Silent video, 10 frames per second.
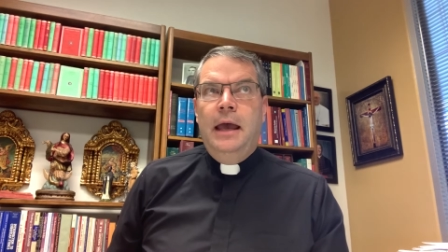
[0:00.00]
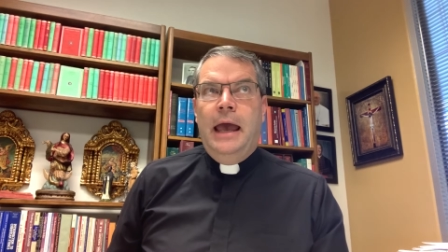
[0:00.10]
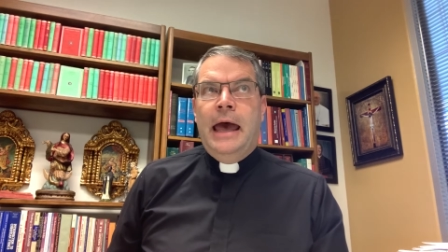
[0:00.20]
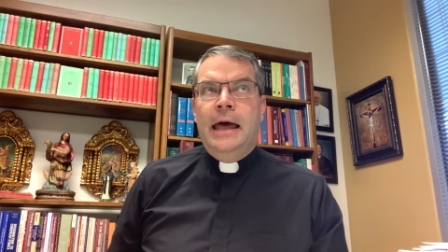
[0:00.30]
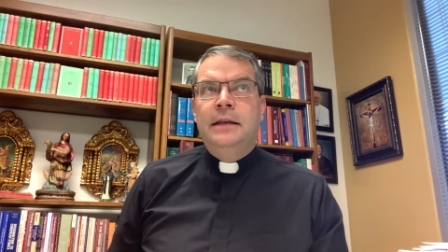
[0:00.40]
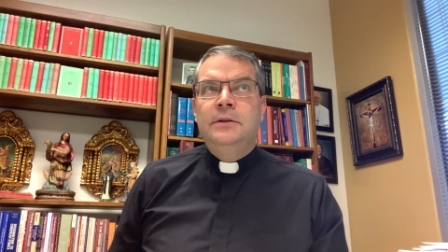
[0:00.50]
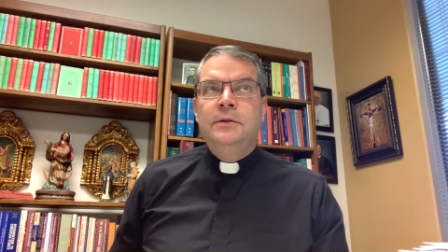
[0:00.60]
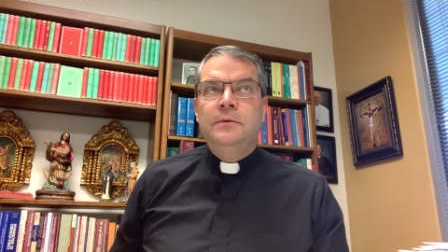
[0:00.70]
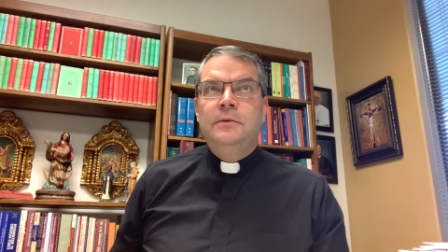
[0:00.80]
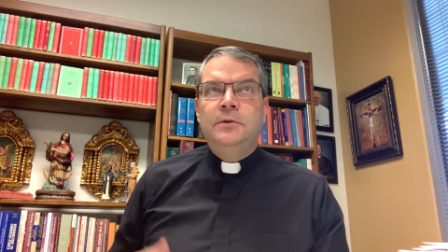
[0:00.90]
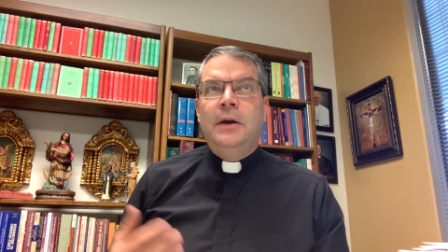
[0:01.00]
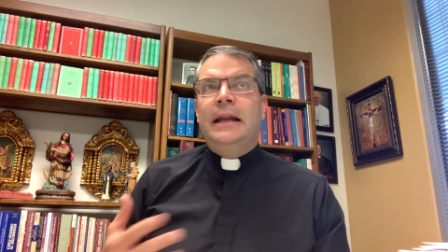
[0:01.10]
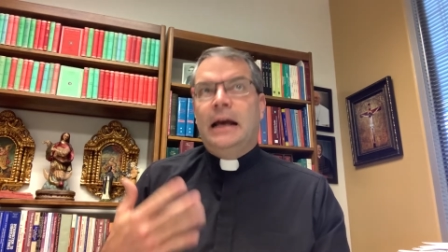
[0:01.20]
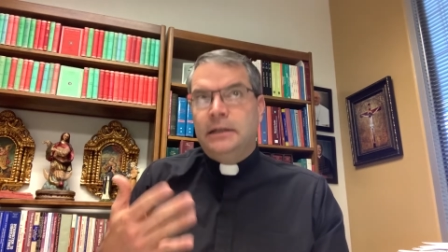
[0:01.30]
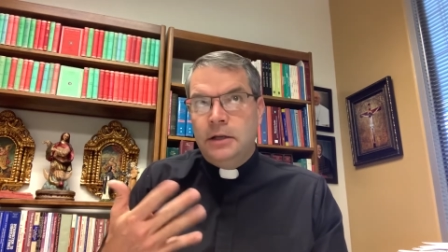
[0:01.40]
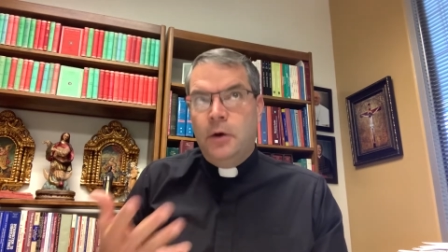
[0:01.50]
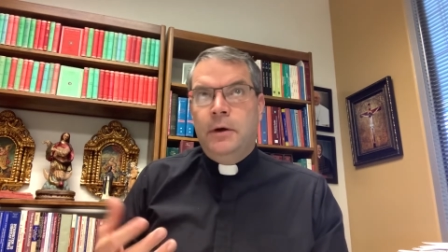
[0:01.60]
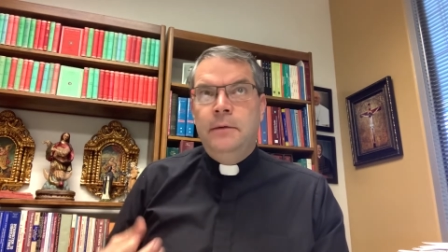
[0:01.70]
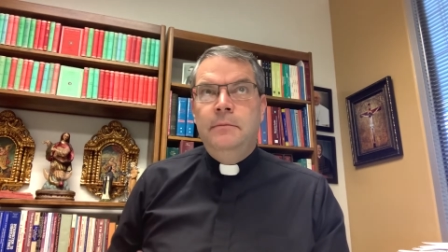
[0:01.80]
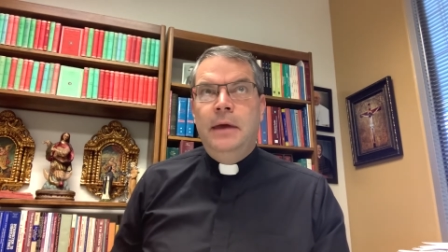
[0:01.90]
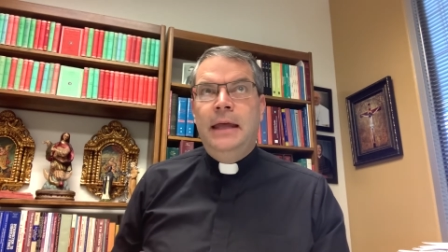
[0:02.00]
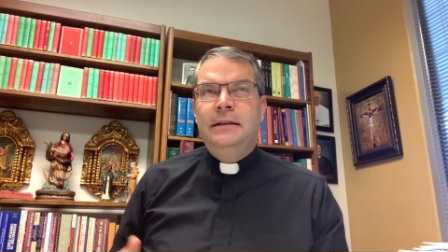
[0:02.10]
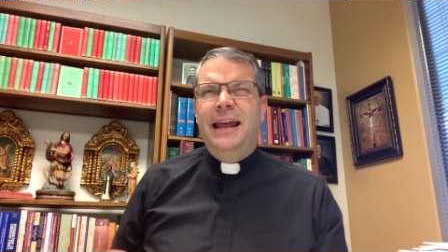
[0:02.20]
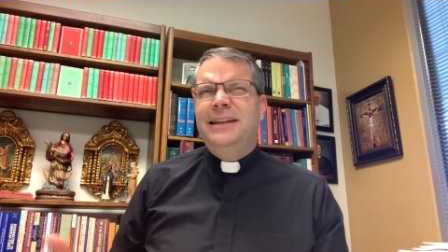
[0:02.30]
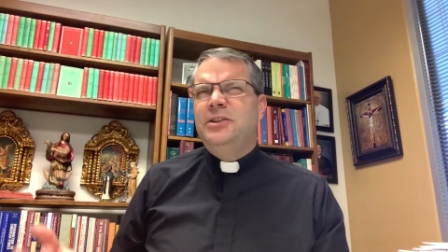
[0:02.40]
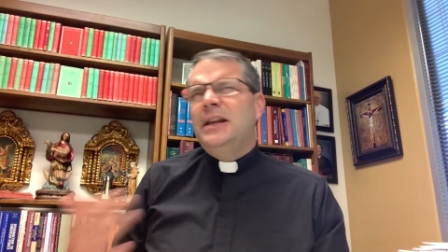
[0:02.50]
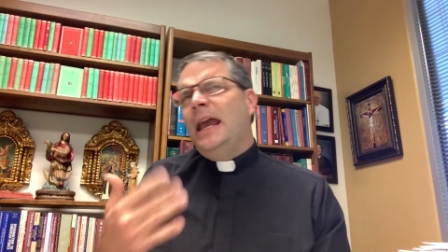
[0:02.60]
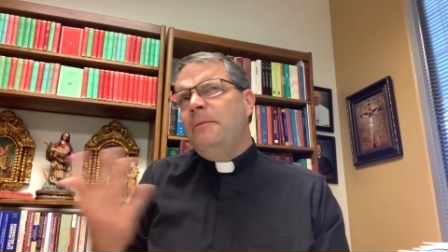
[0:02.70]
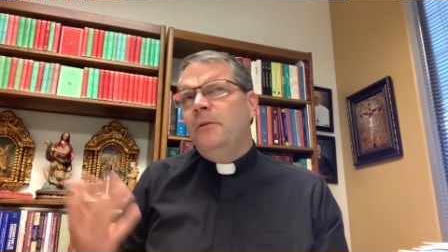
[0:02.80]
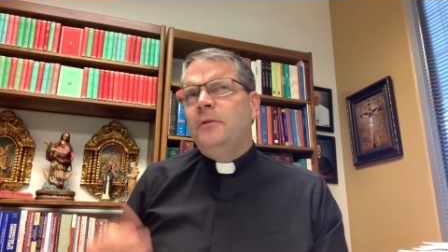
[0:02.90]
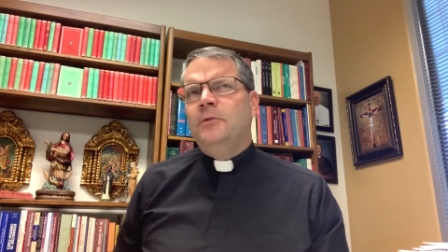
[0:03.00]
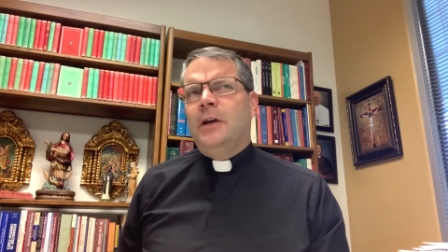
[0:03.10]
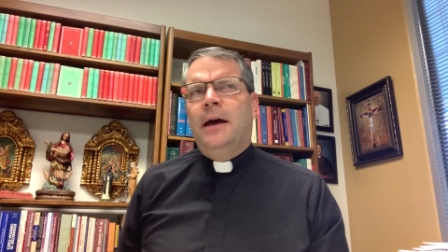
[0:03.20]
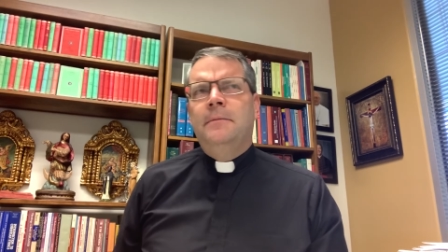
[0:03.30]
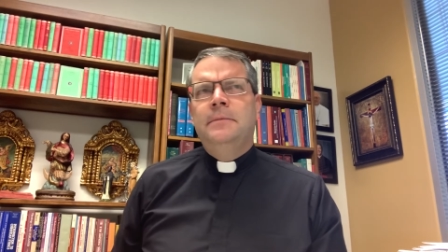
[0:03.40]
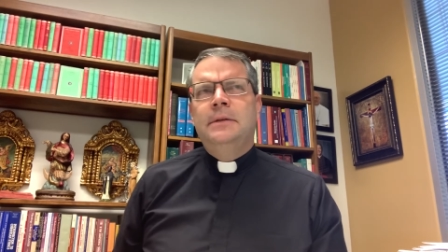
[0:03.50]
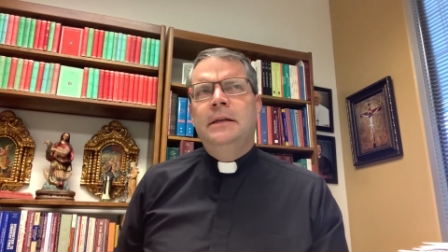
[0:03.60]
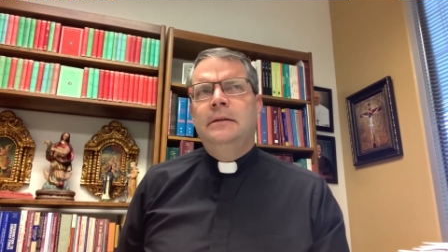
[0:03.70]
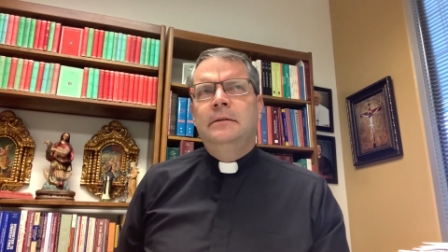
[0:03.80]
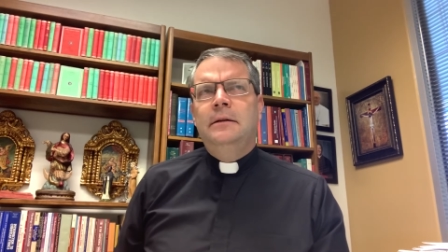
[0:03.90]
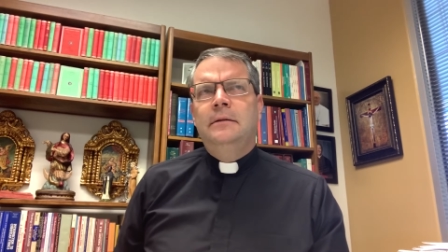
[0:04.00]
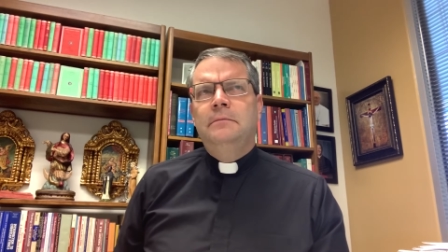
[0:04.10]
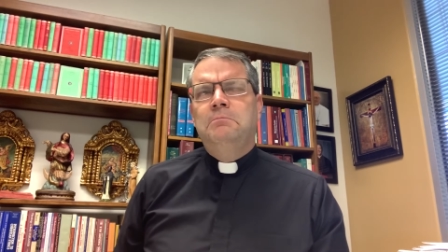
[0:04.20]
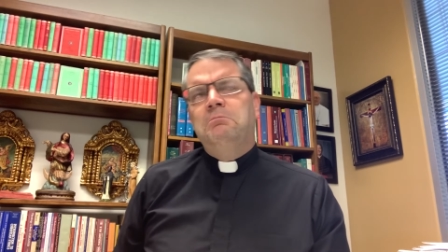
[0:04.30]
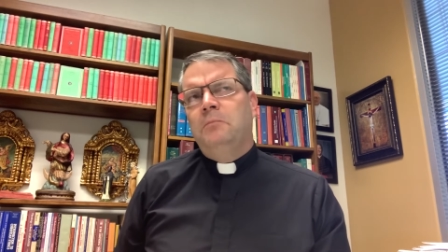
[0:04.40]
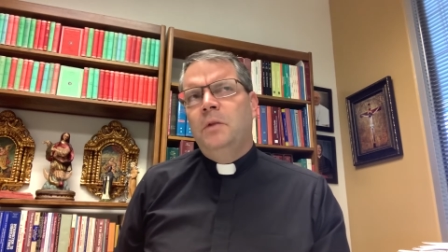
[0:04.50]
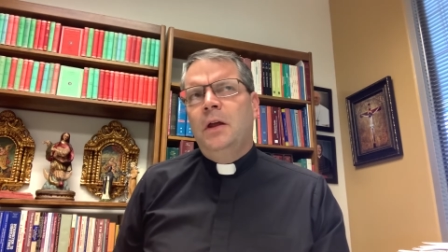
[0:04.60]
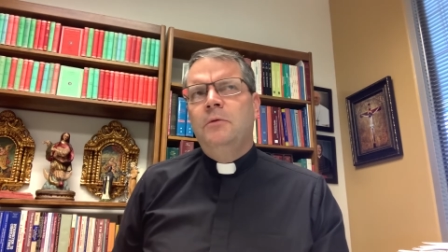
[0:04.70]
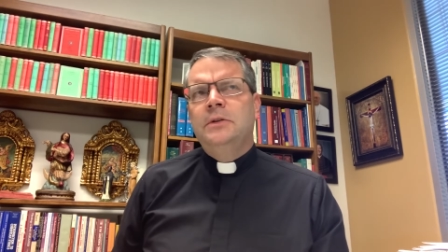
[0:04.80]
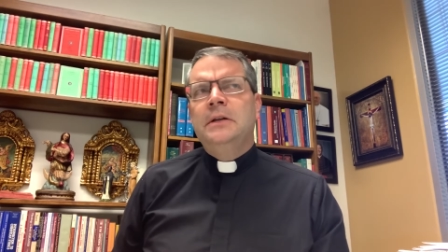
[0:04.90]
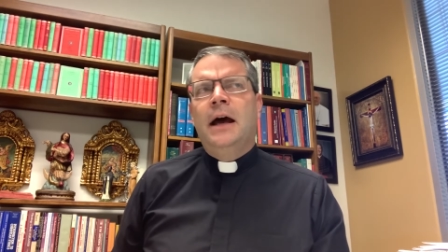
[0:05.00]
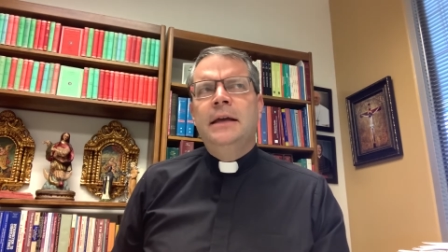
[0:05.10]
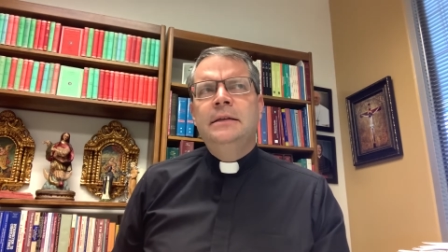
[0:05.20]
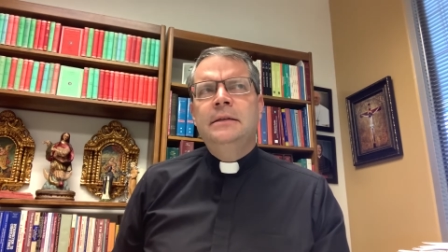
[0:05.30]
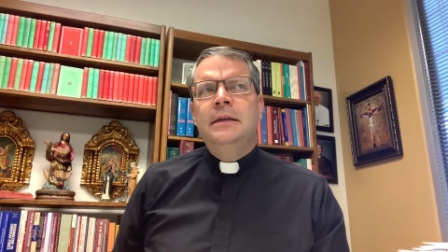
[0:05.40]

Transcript: And so I got to know him, and she came a few times, and thought it was nice.